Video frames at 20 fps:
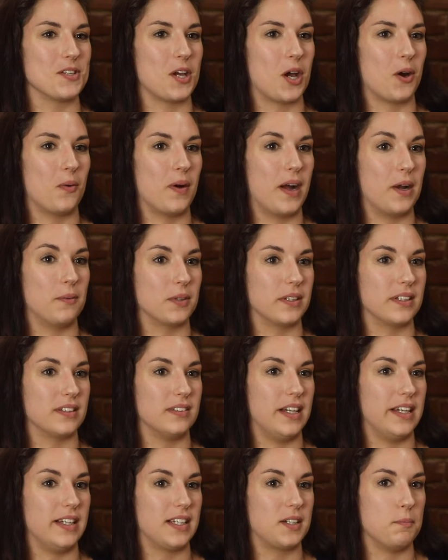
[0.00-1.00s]
so I really
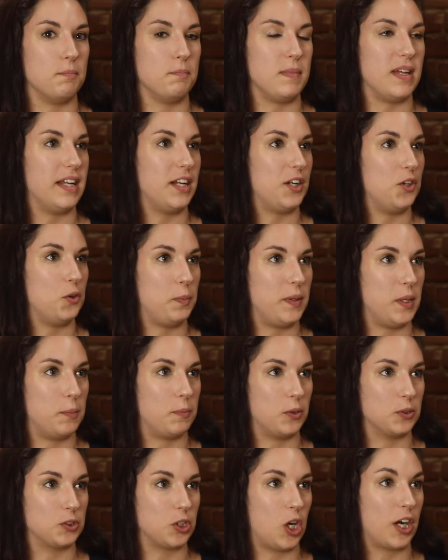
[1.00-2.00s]
like meeting new
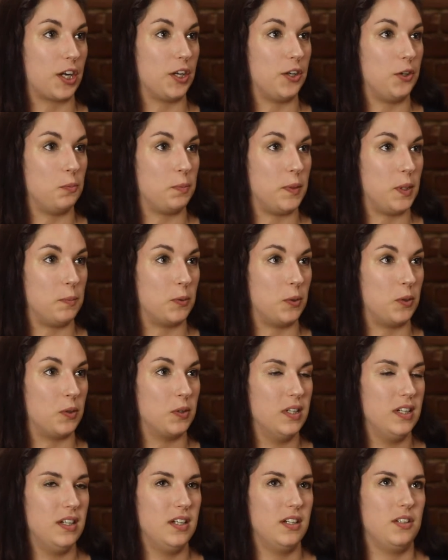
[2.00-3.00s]
people, talking to new
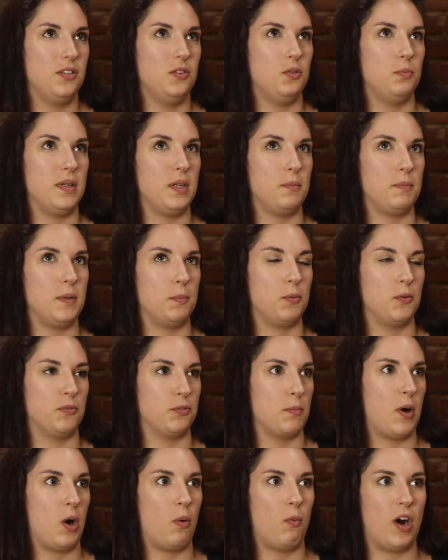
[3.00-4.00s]
people. You meet people
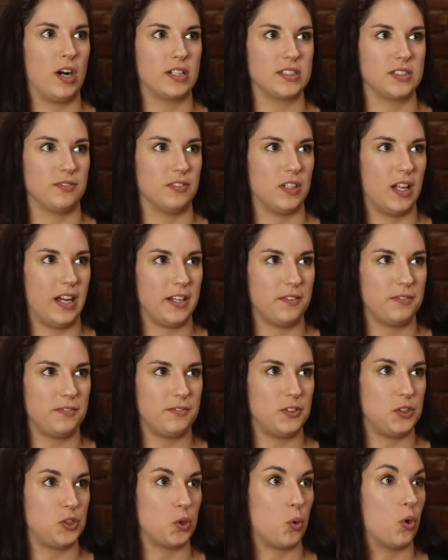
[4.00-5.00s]
from all walks of life,
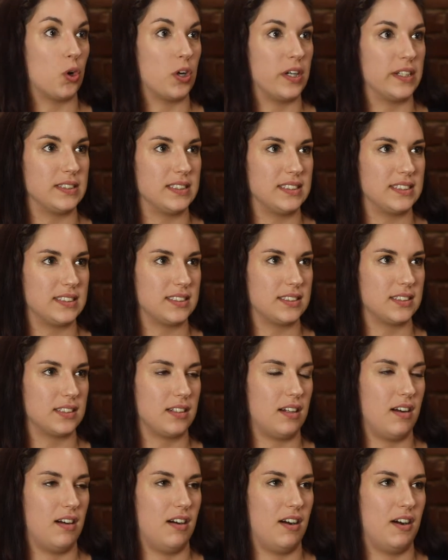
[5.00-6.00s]
tourists,
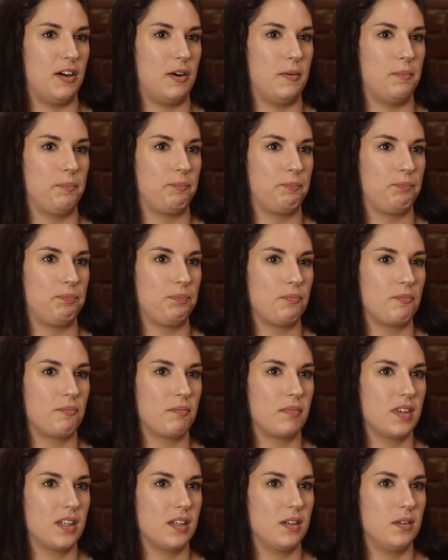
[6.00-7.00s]

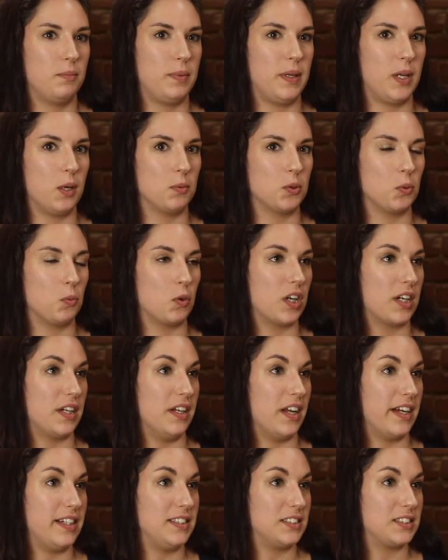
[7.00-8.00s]
being able to work
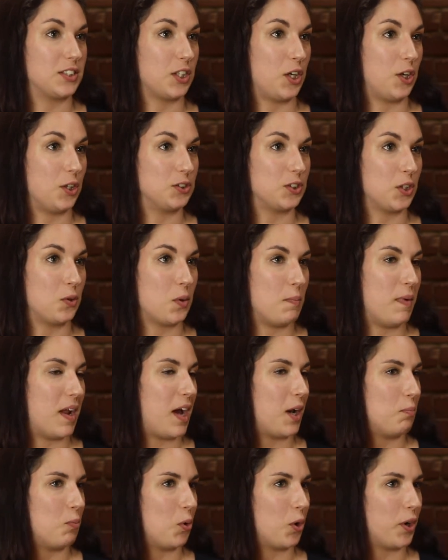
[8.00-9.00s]
nights also. I'm
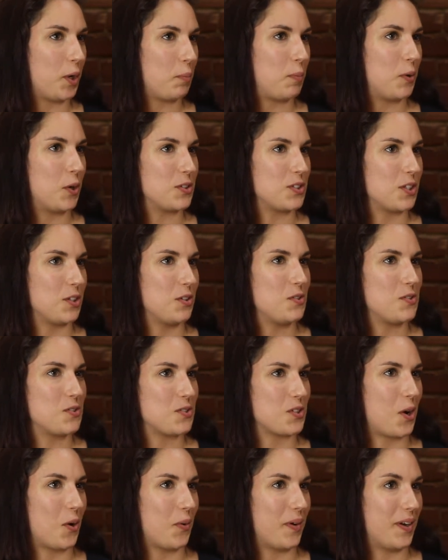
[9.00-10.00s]
not a morning person,
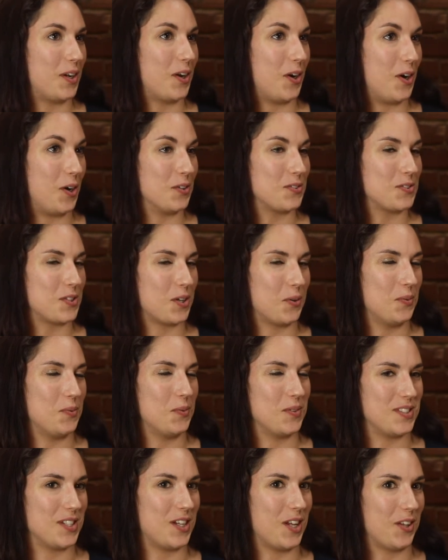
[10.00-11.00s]
so it also
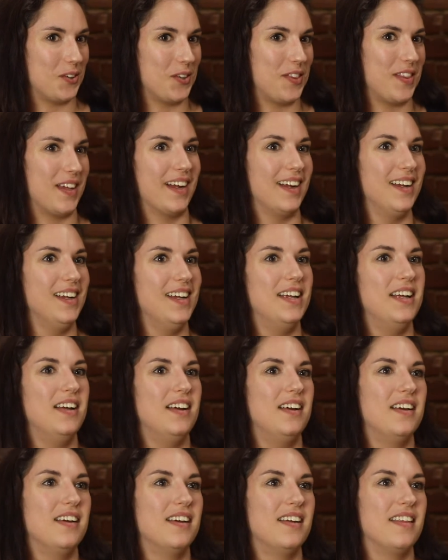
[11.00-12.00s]
was another
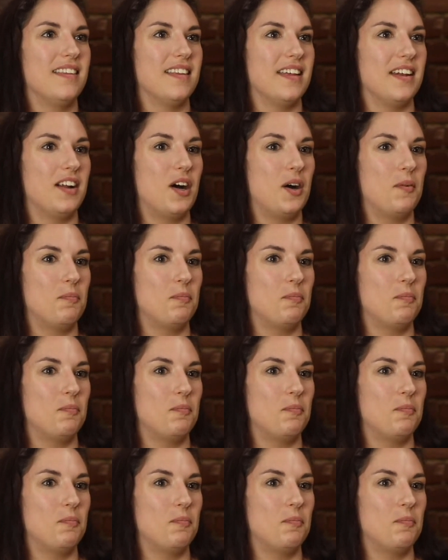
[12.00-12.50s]
thing that